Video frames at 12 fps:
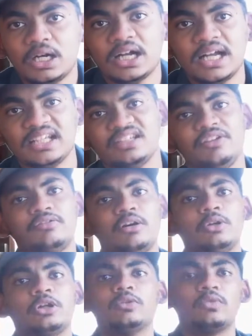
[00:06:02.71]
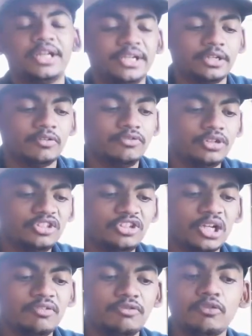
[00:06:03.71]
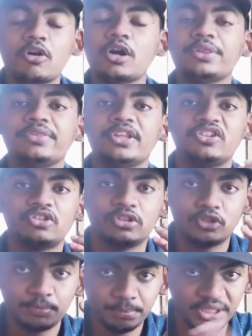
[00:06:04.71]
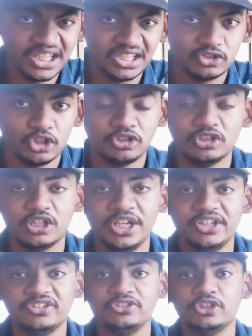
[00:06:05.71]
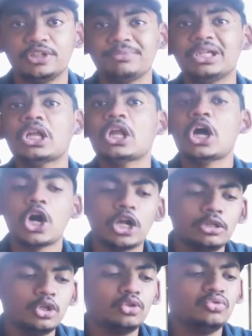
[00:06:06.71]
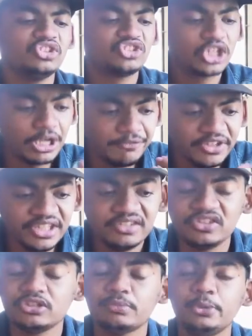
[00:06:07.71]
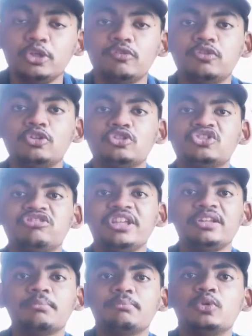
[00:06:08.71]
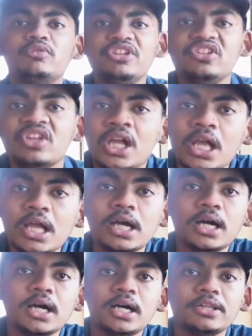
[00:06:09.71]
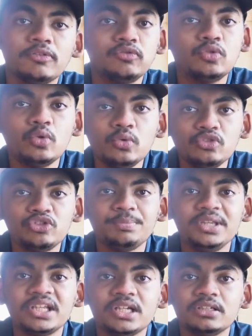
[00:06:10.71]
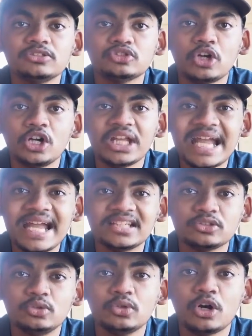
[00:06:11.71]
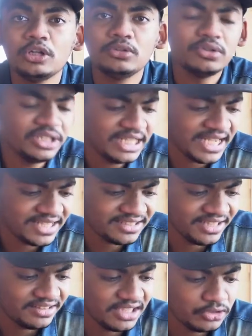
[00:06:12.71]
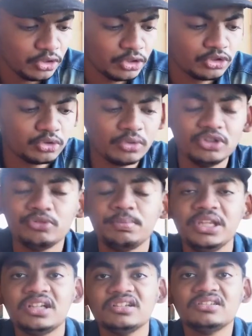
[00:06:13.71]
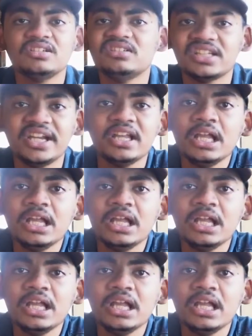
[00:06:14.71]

as I found out right now. First off, the speakers on this, ladies and gentlemen. Although the screens is beautiful to see the movies, the phone speaker is not as good. Although it has, I think so, a Sony speakers inside